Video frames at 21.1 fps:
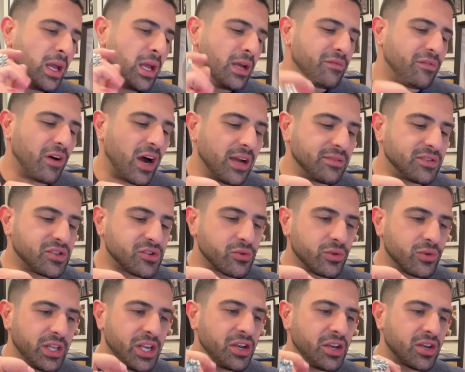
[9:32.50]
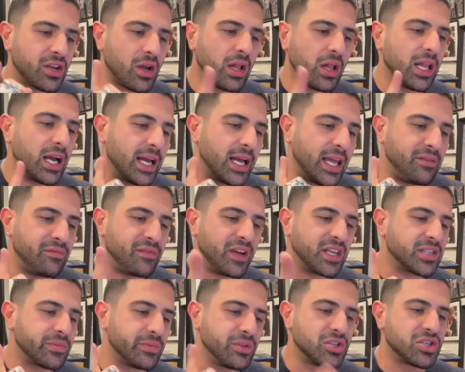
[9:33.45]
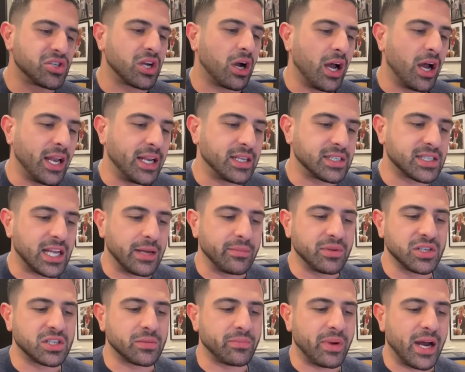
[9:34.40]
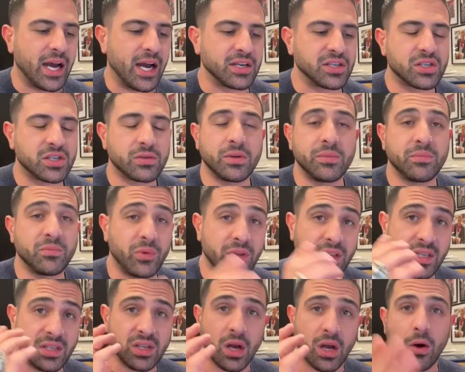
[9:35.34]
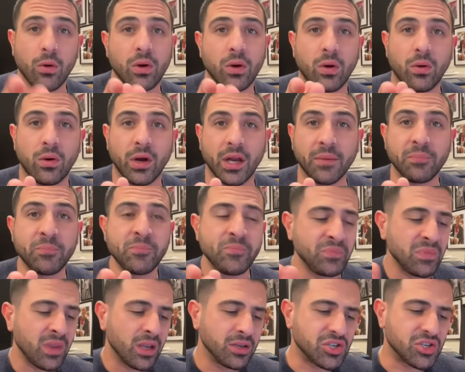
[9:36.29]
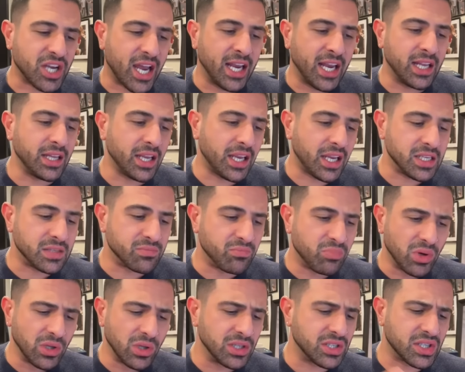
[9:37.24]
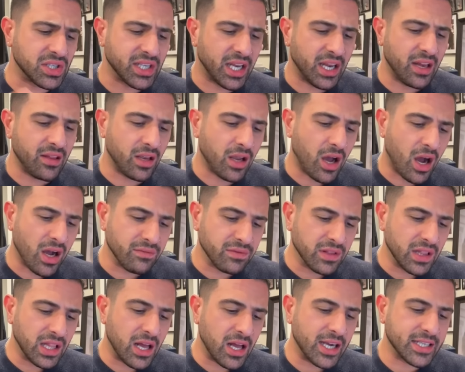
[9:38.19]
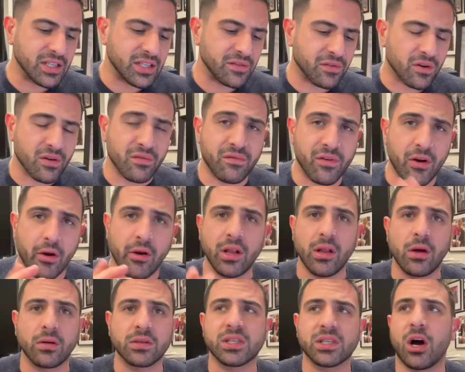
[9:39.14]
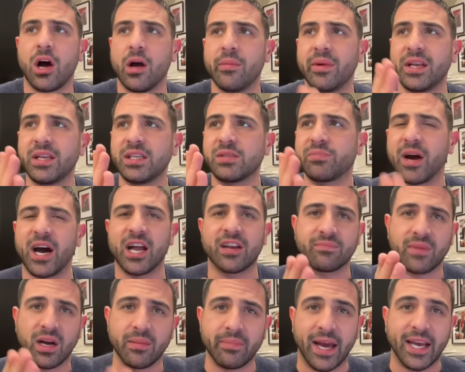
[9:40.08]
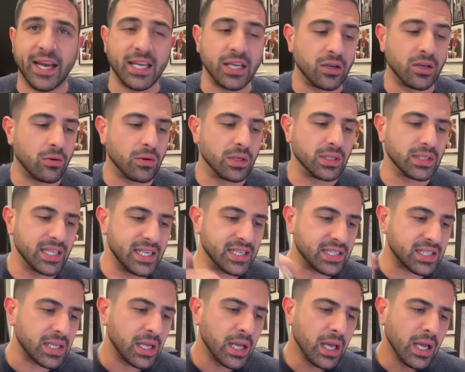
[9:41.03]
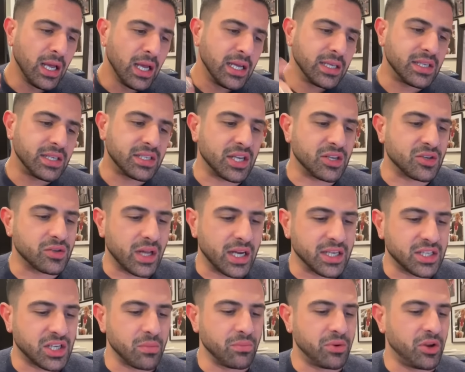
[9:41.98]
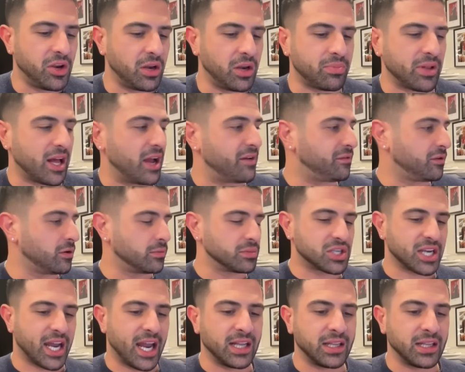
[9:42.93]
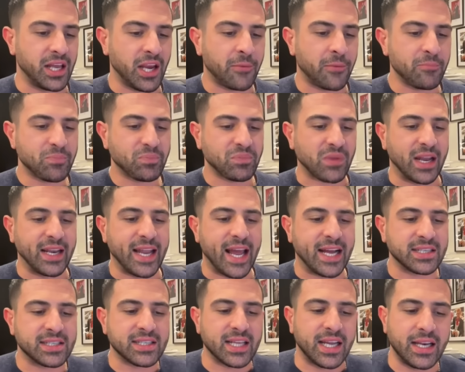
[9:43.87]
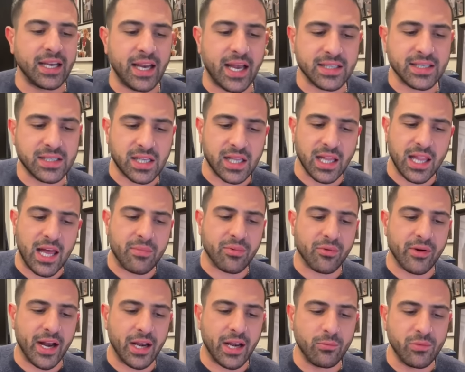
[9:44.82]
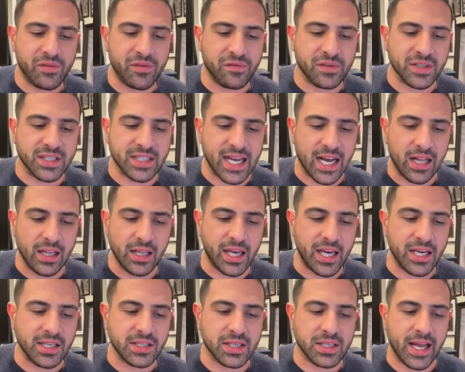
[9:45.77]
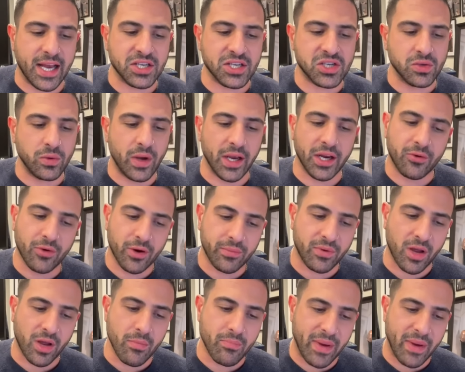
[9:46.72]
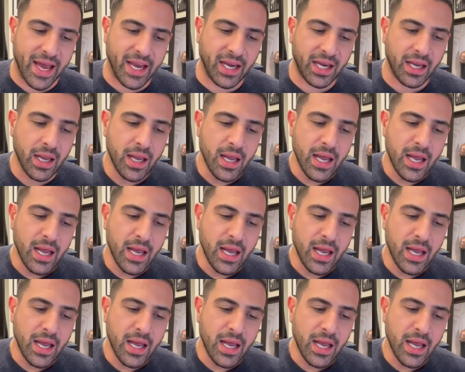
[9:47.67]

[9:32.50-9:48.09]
$5 trillion investment giant established a partnership with this altcoin. Chainlink is bullish as anything. I've liked it for a very long time. It is part of my banking coin list. Decentralized computing platform Chainlink announced that it has collaborated with Fidelity International and crypto bank